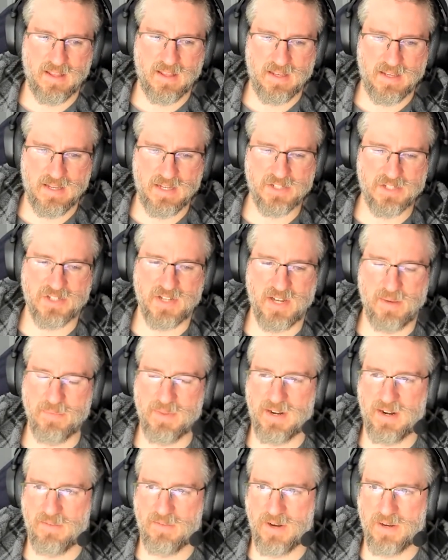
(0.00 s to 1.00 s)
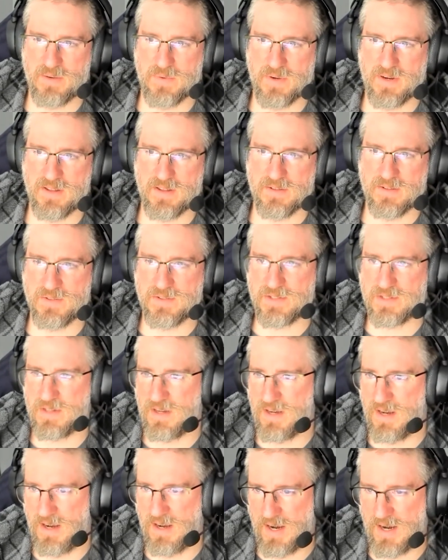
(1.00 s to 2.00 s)
each time that I write one of those,
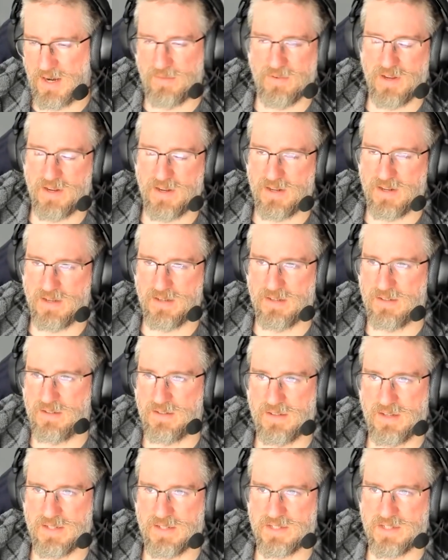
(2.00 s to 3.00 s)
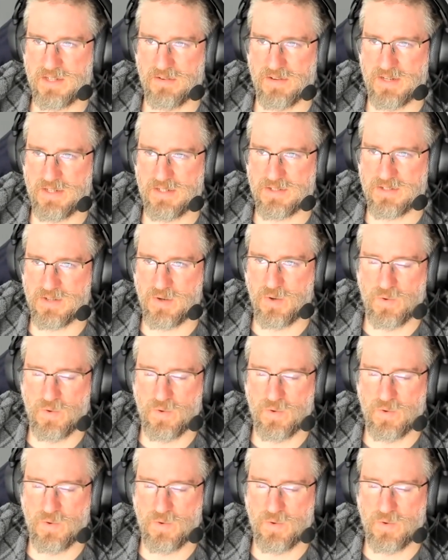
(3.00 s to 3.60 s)
I write a series,